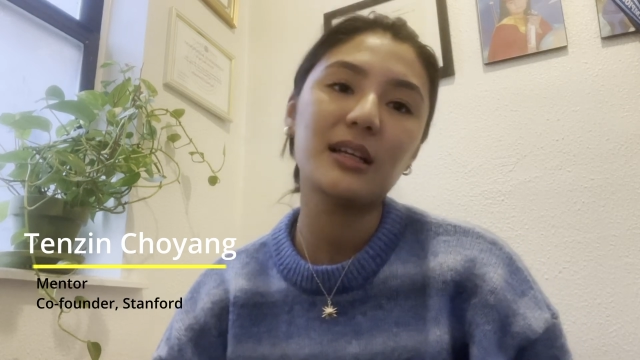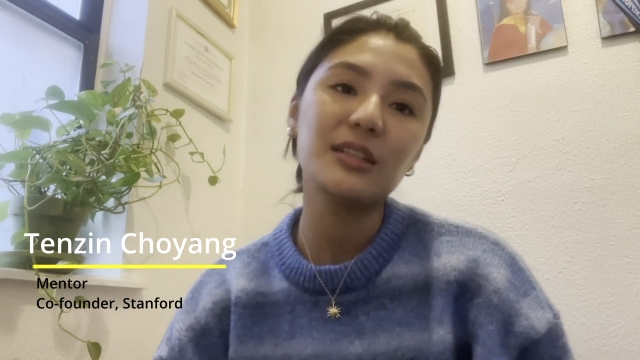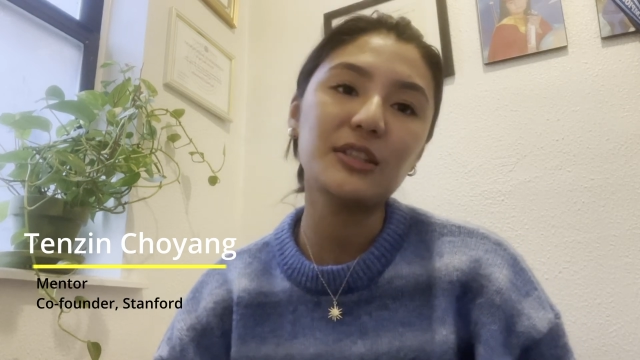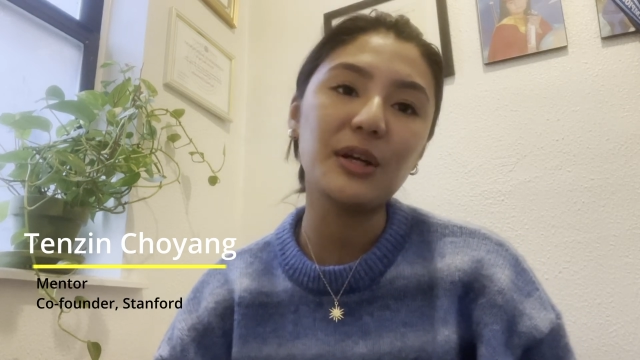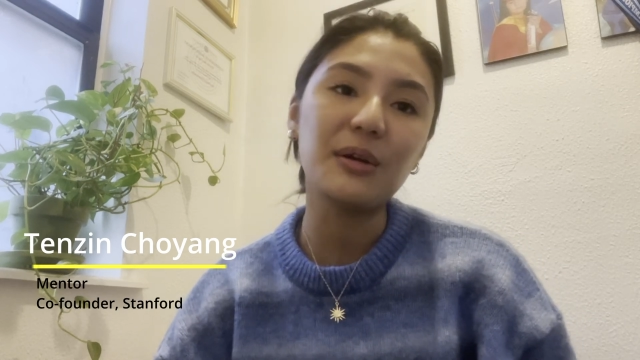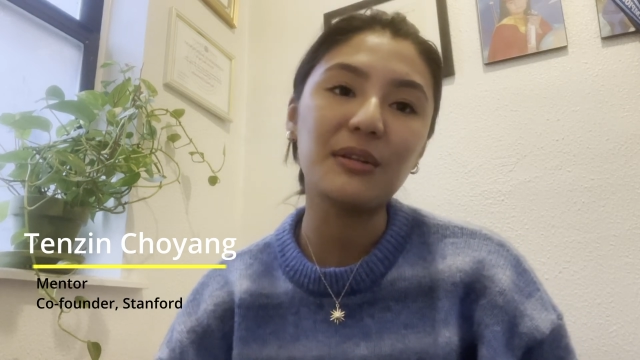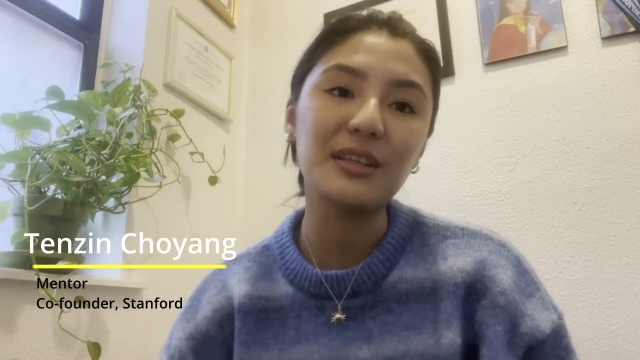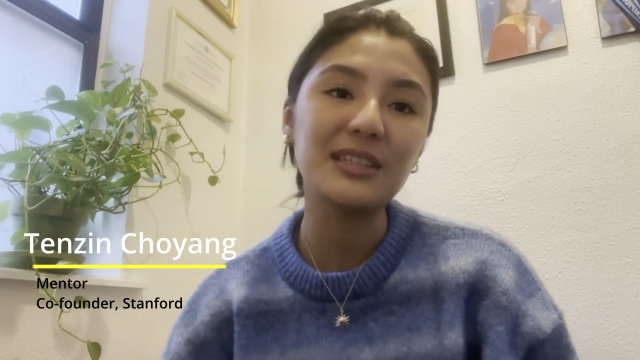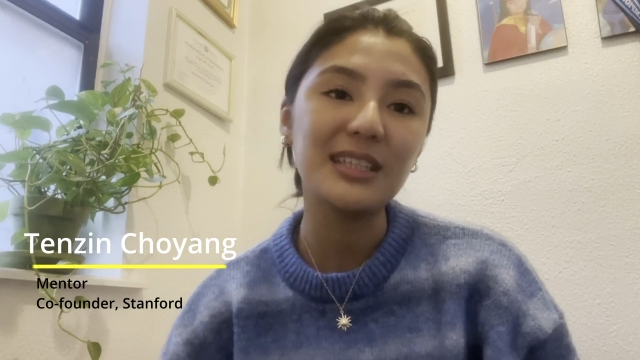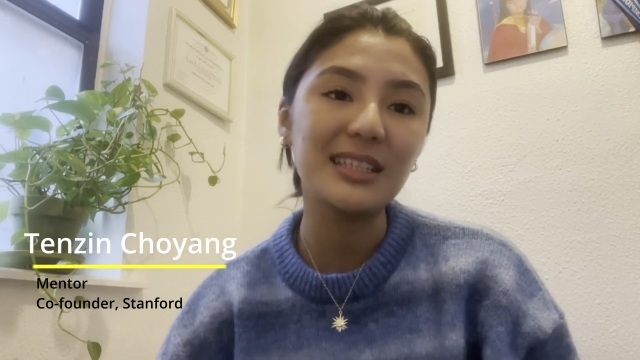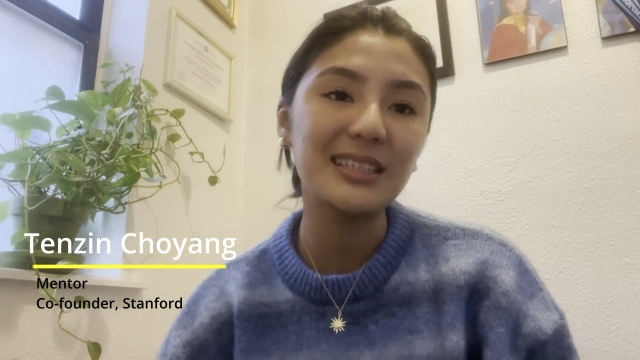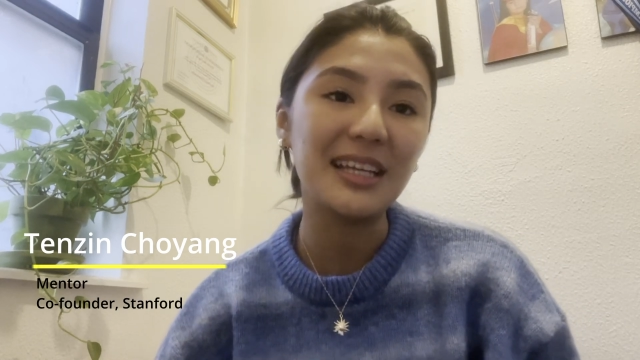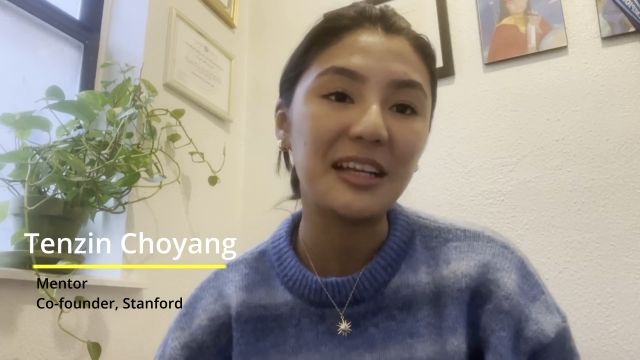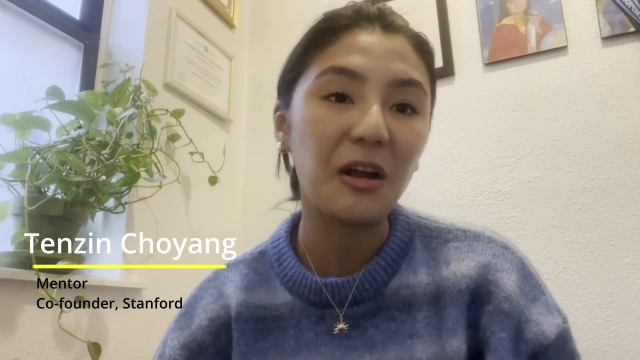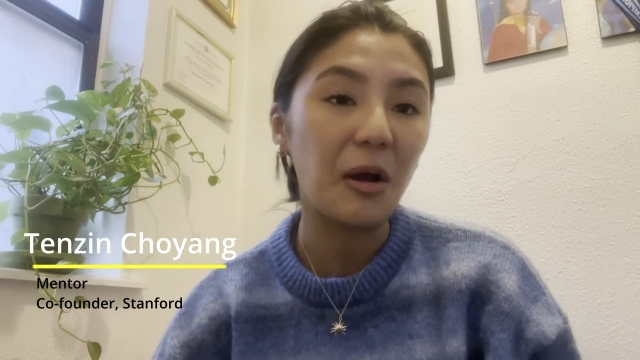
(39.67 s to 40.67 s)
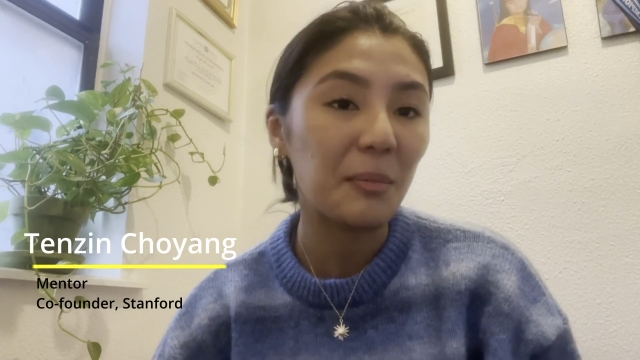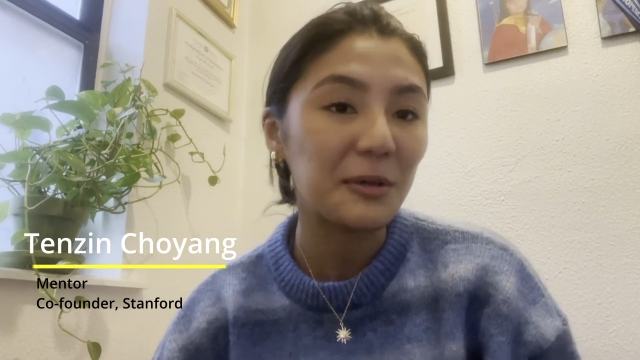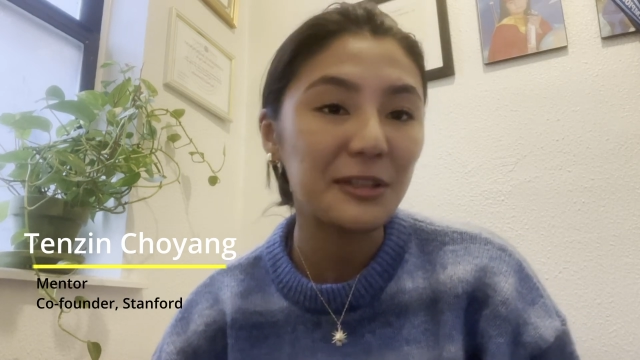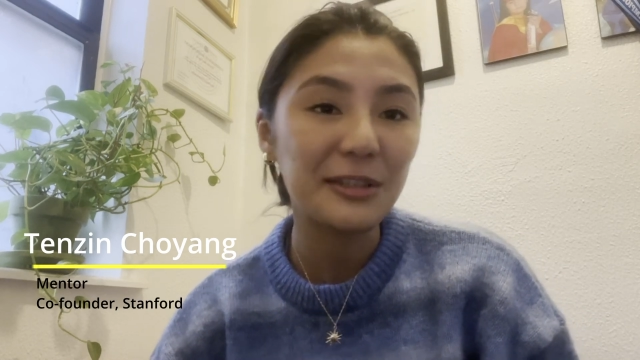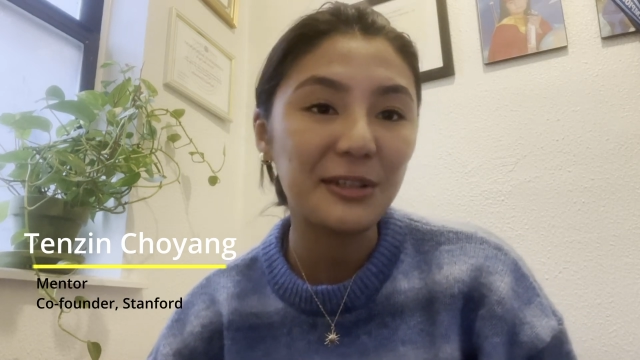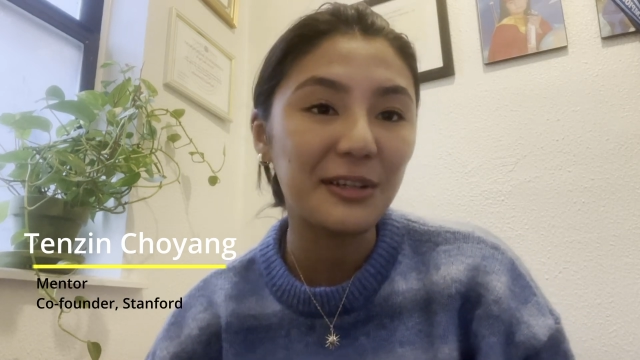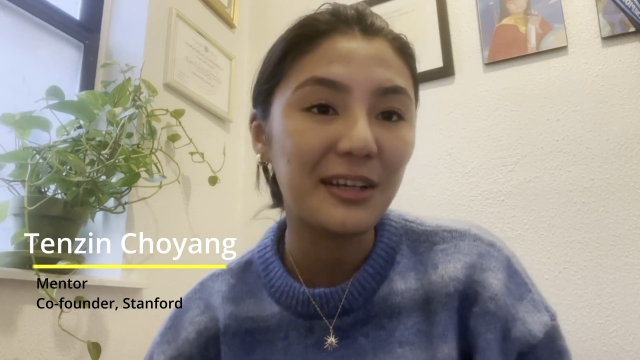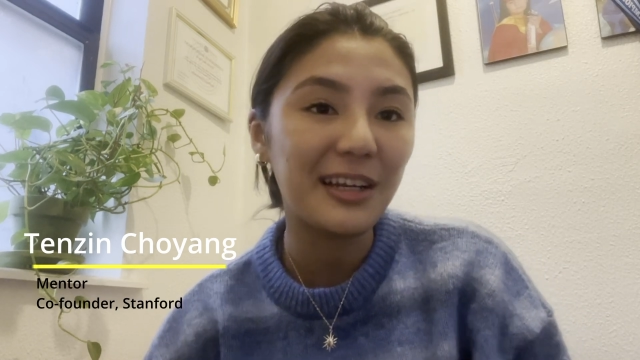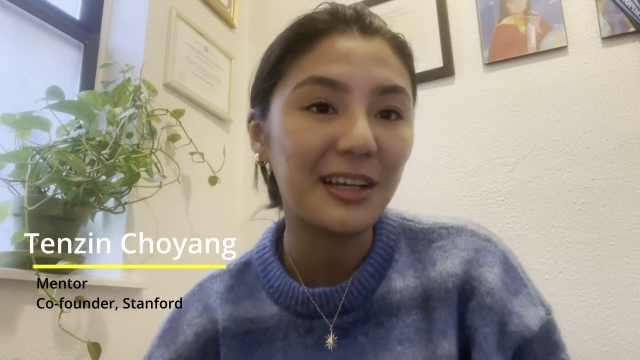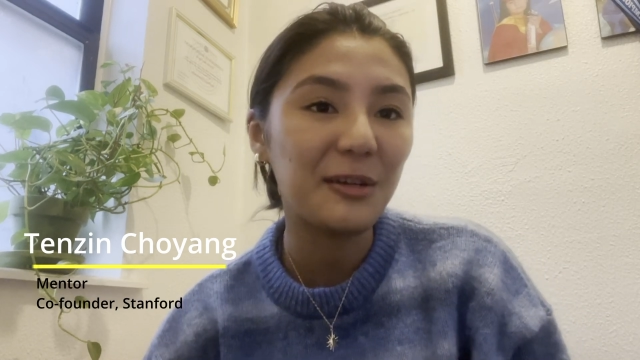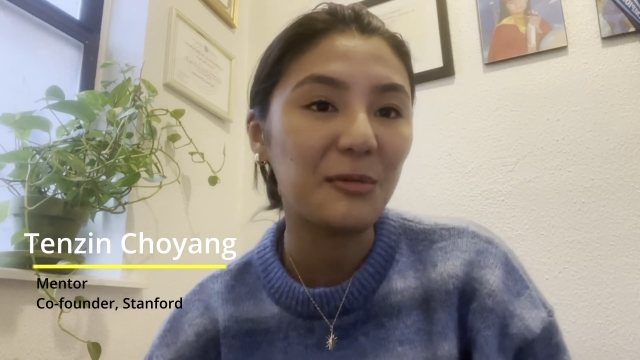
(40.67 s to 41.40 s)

So this is an opportunity